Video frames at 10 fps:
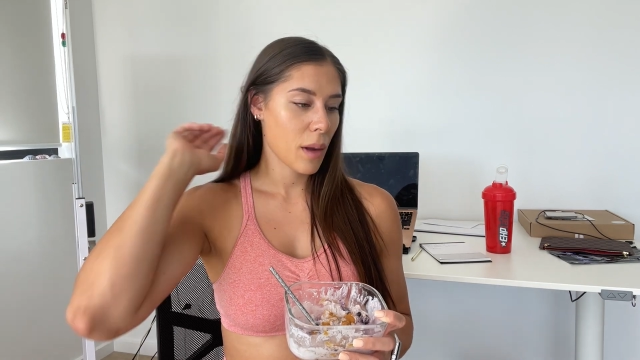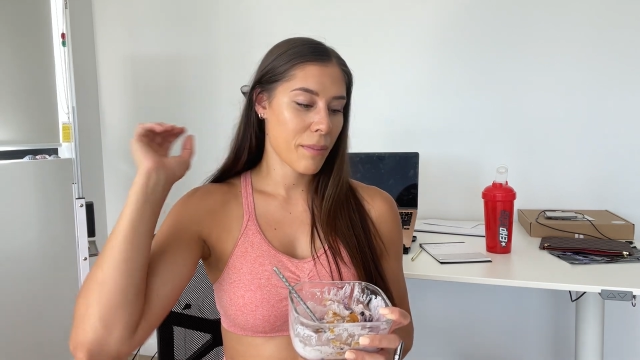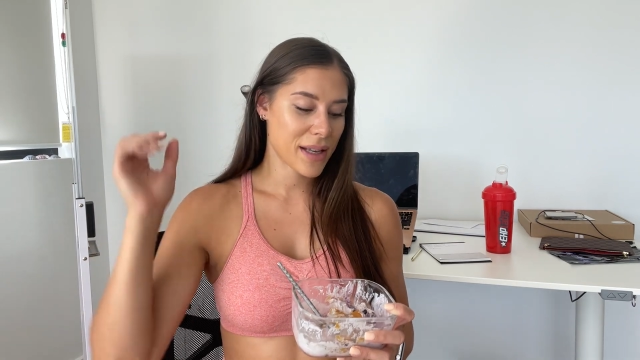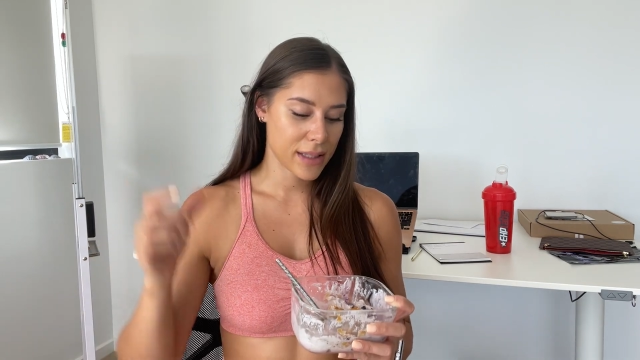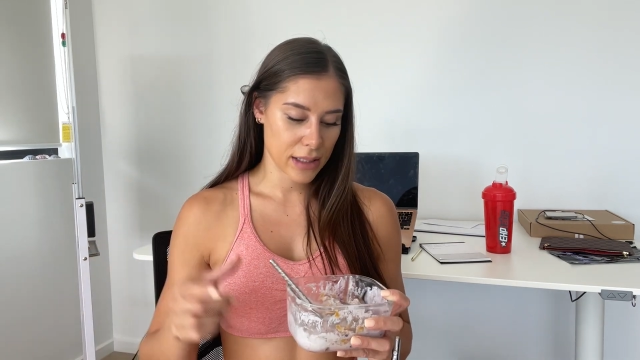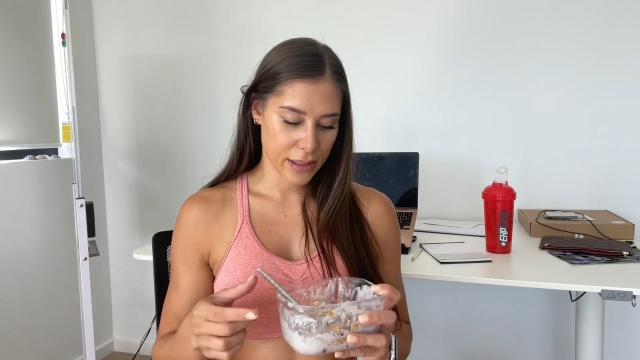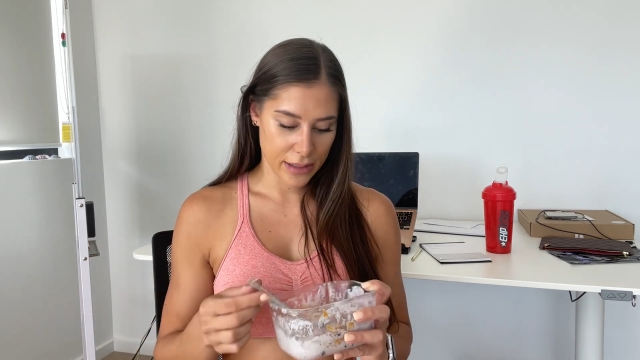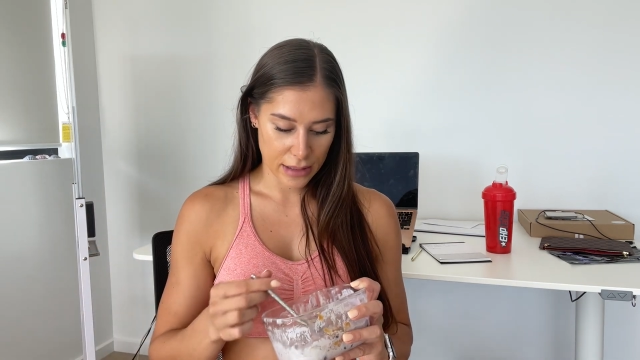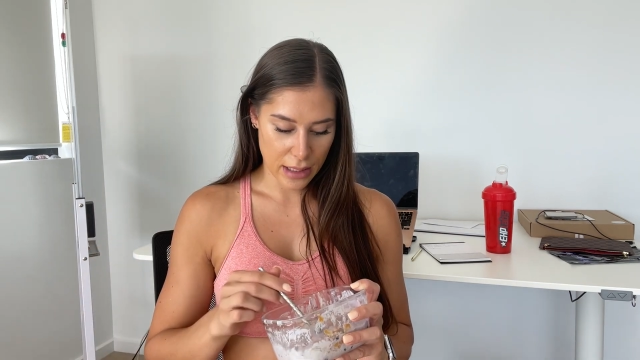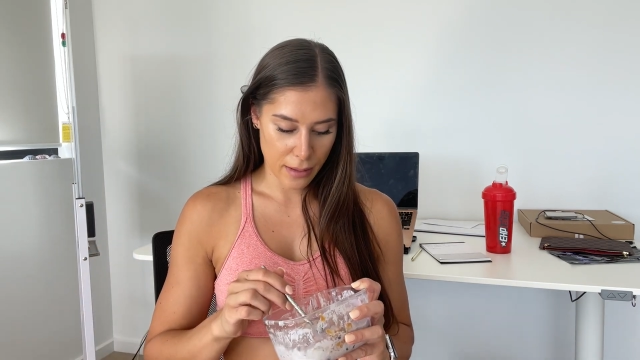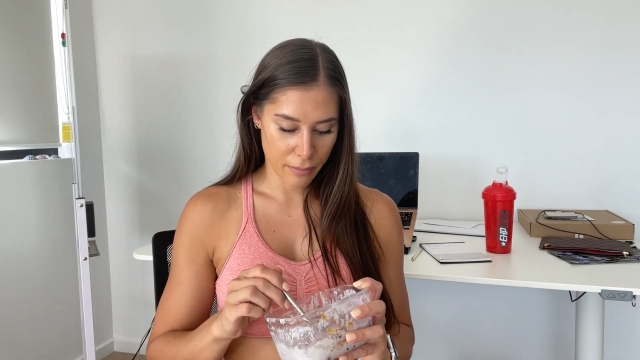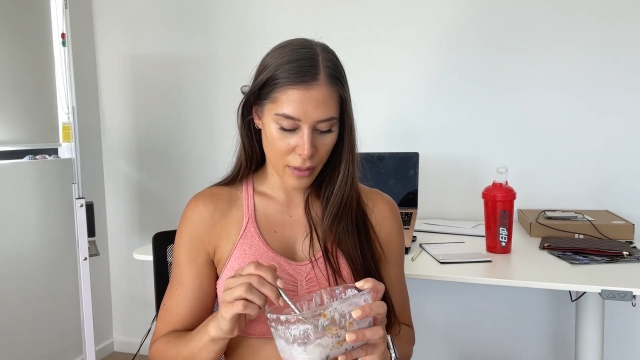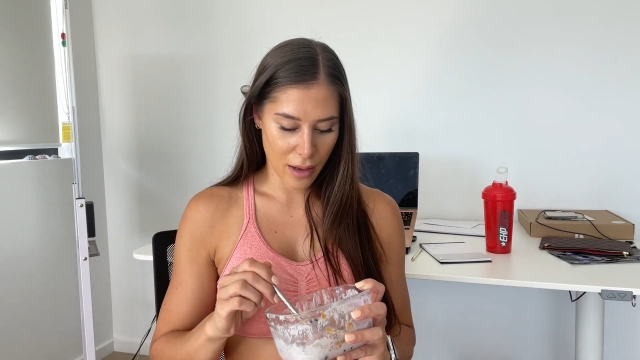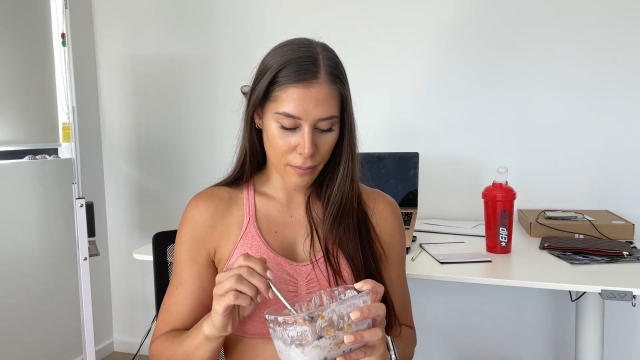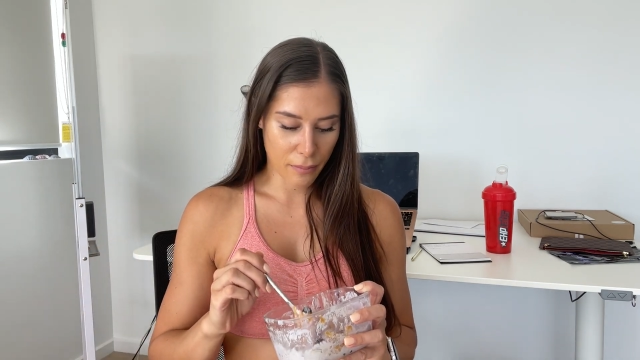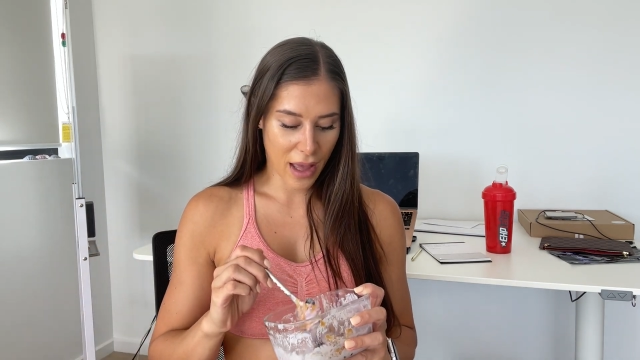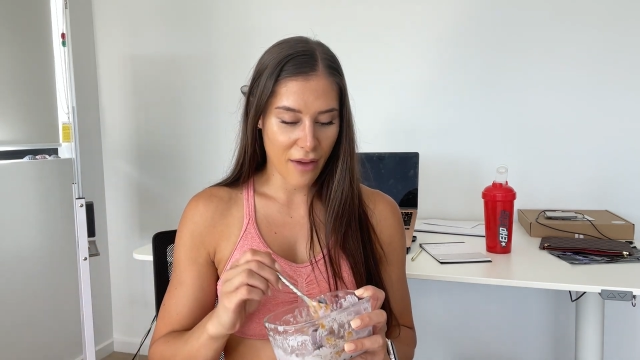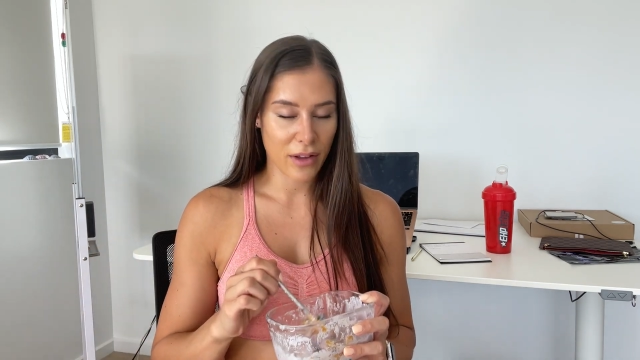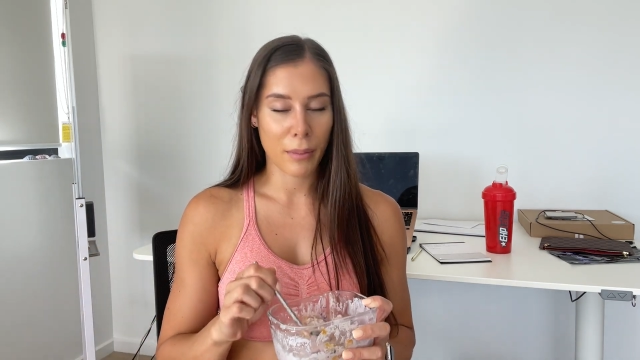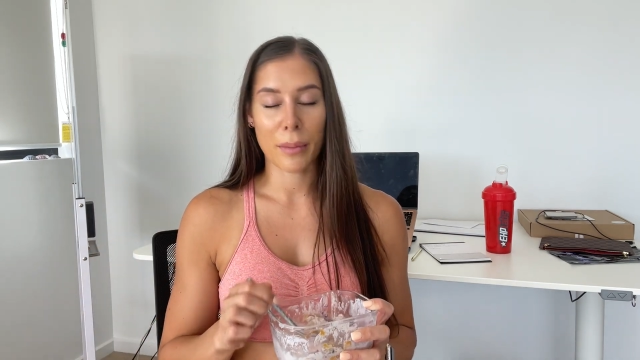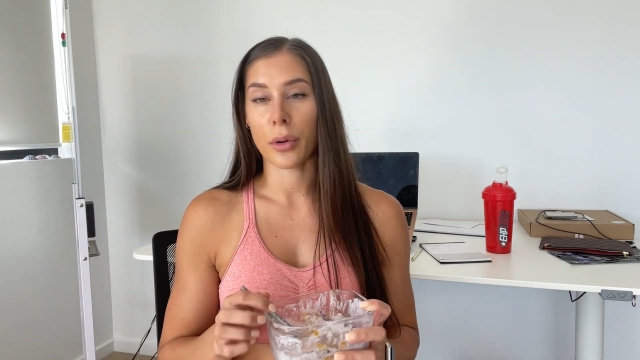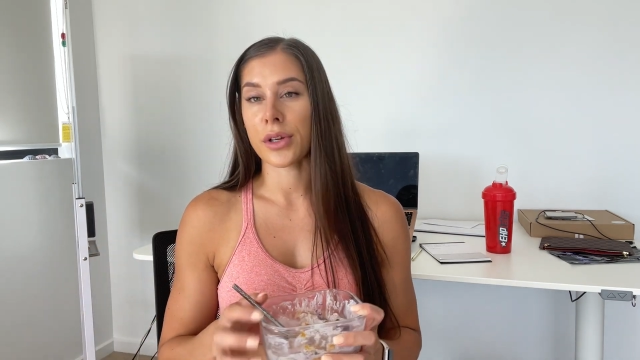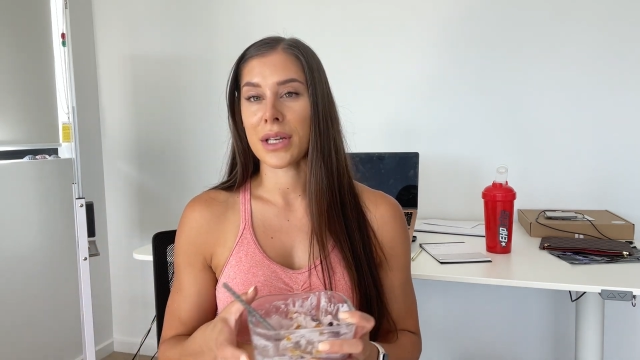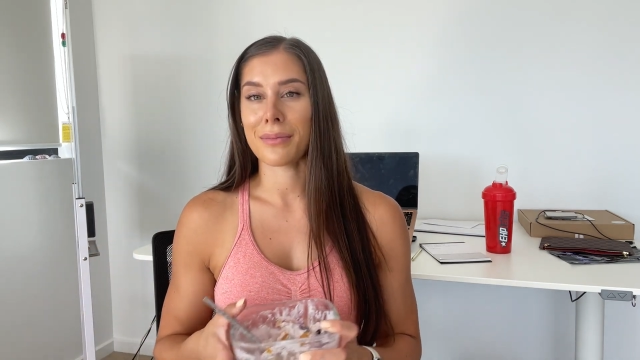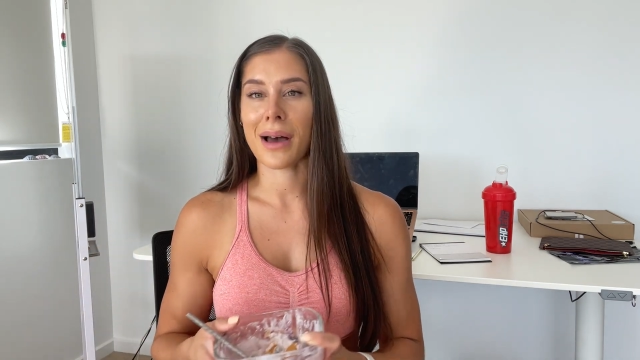basically I'm having my protein